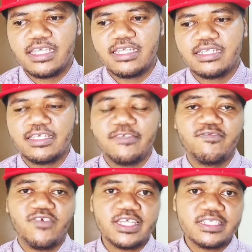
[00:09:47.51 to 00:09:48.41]
and
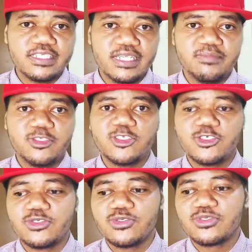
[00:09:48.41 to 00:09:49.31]
invite them
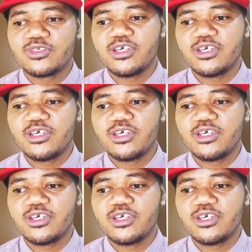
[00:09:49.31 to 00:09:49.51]
to